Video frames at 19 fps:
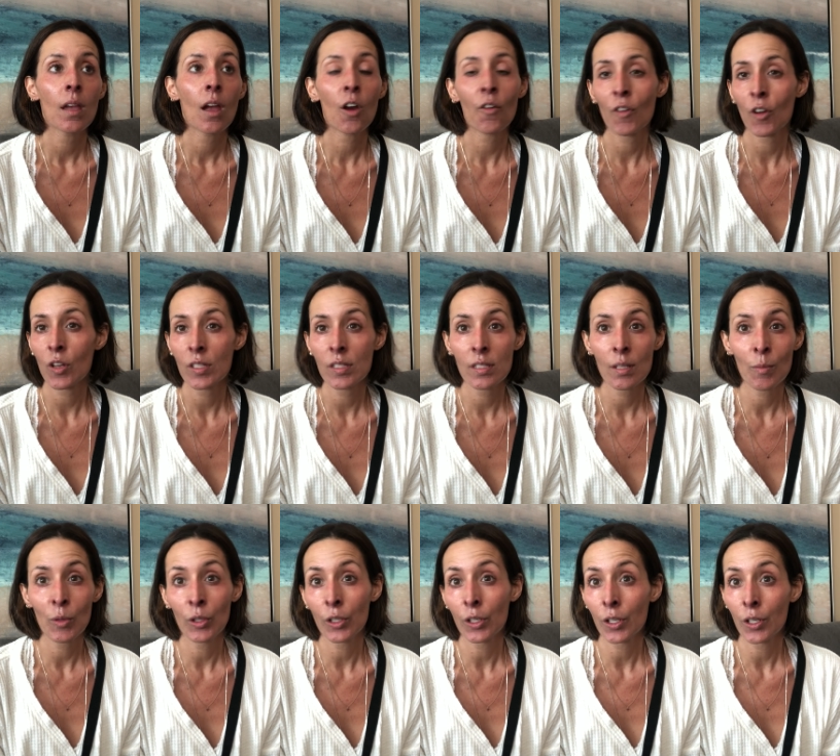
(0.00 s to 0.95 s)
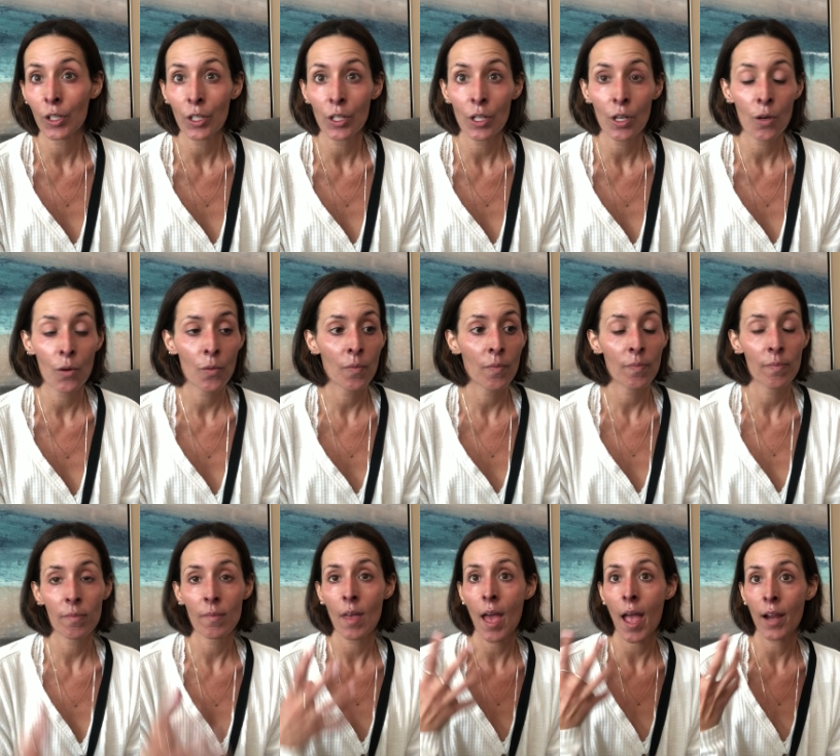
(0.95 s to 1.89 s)
are very similar, you know,
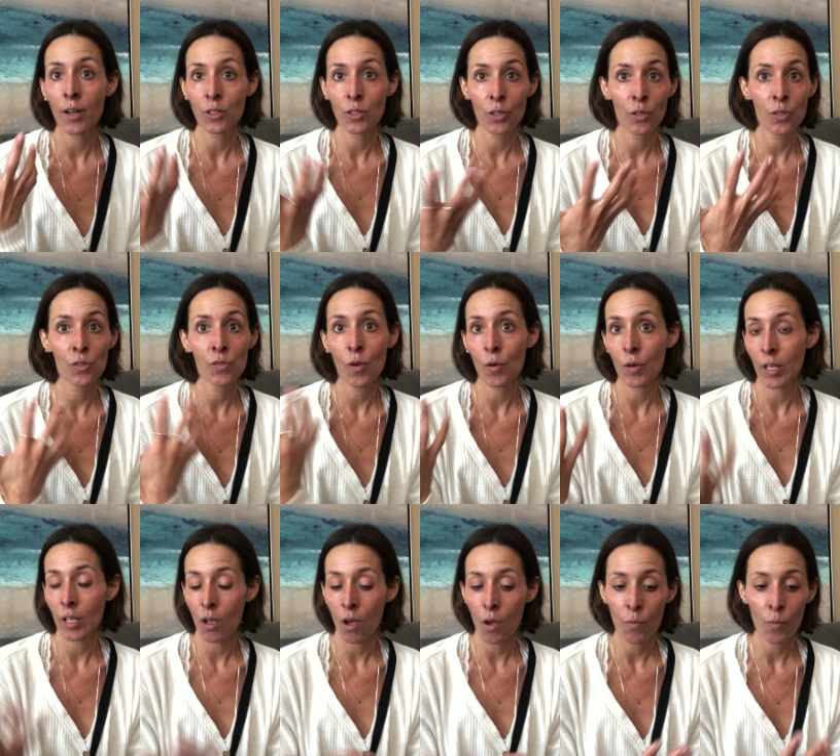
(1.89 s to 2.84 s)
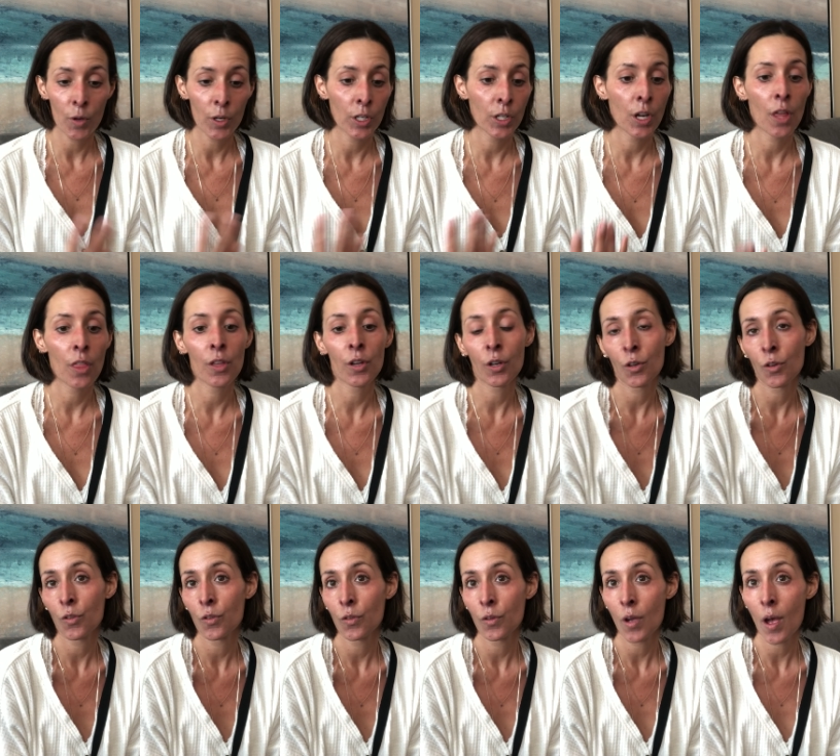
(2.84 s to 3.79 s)
actors voting on one
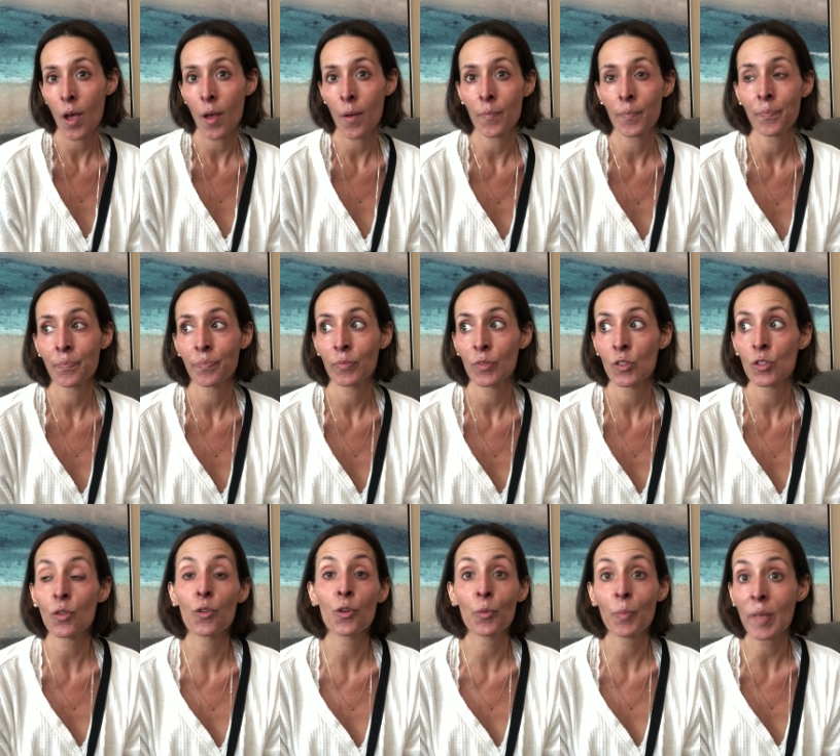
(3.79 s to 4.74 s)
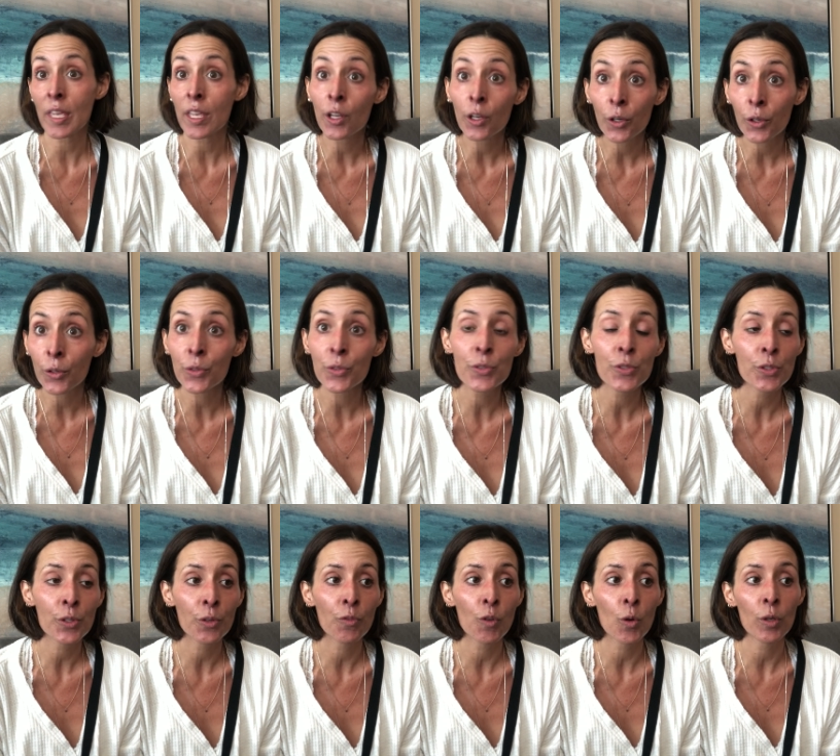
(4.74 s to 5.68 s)
another. Um, so are peers,
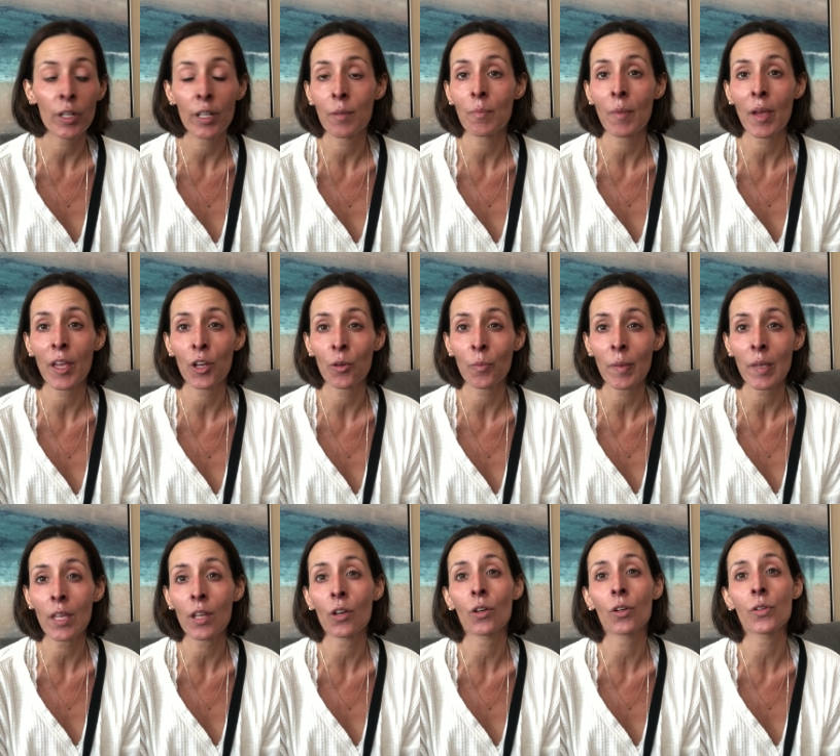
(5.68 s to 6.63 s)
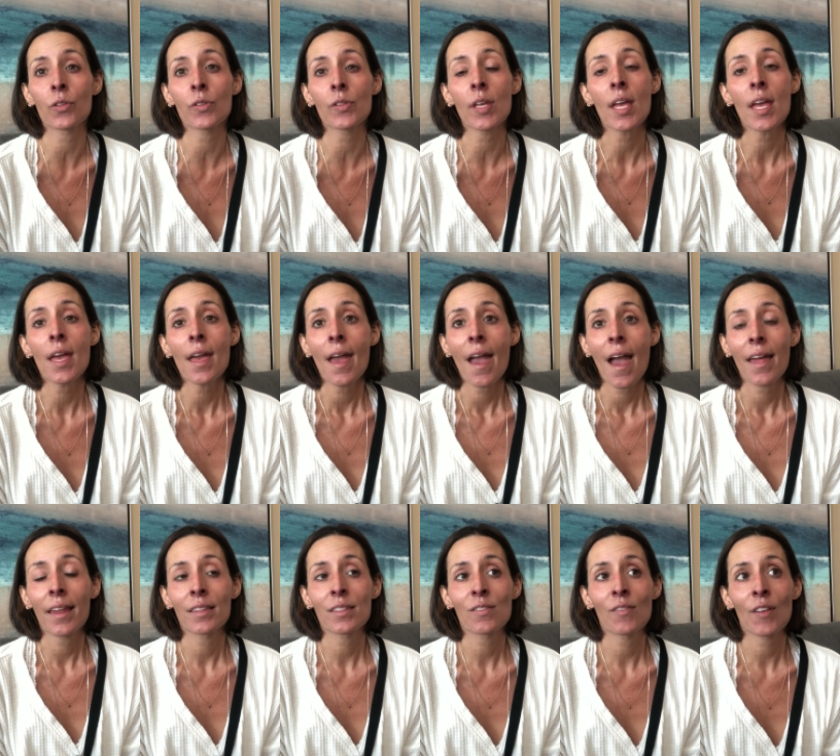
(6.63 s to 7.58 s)
you're voted in by your peers.
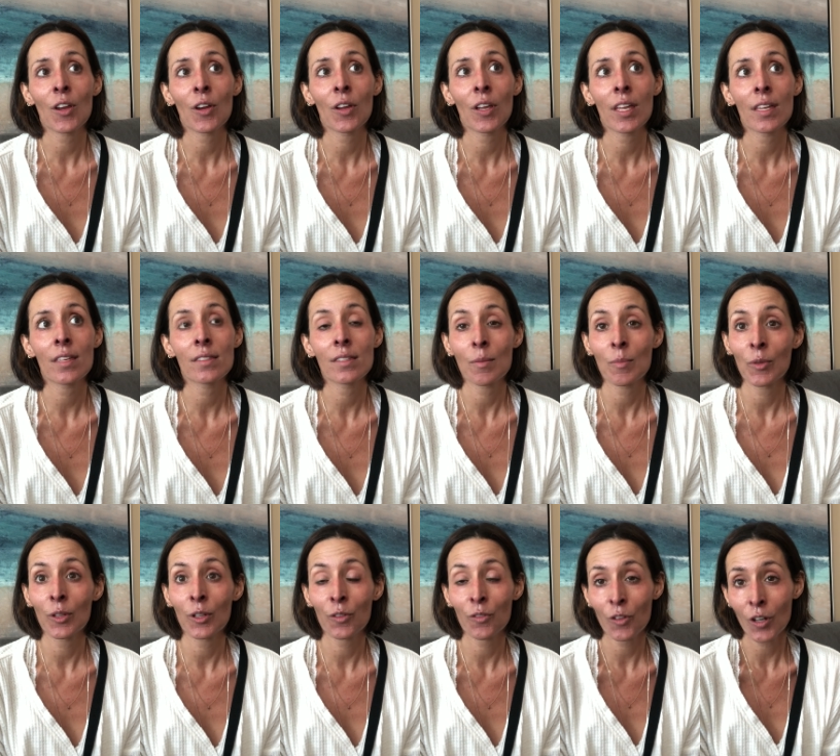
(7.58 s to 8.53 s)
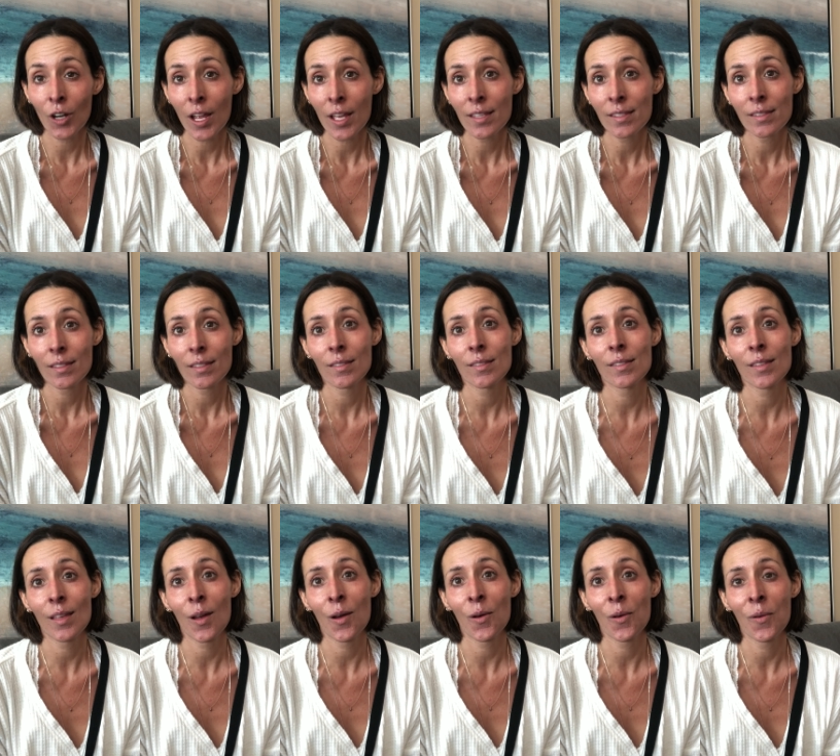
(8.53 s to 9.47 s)
And it's very similar for us.
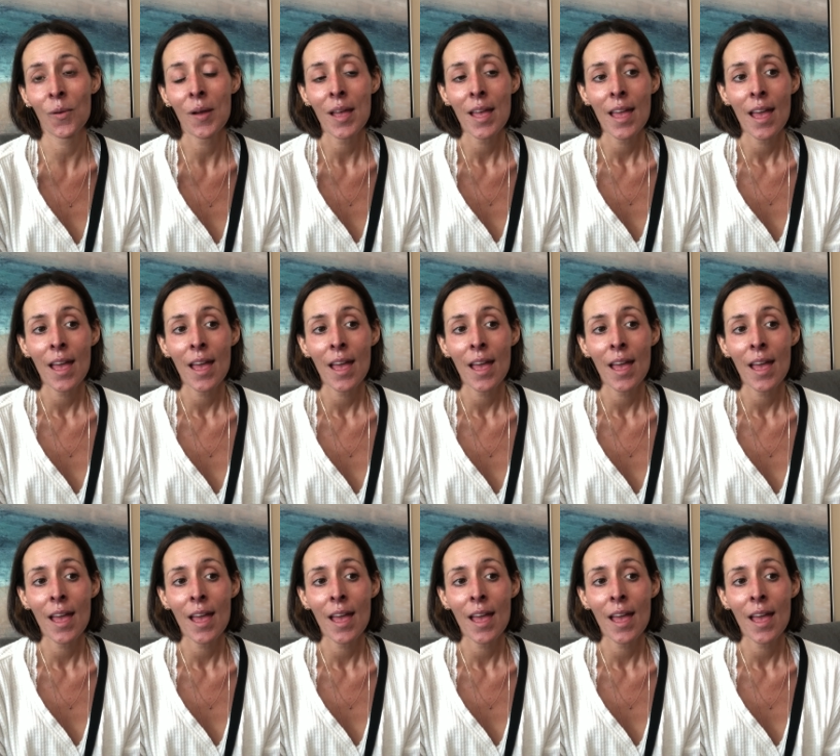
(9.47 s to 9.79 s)
So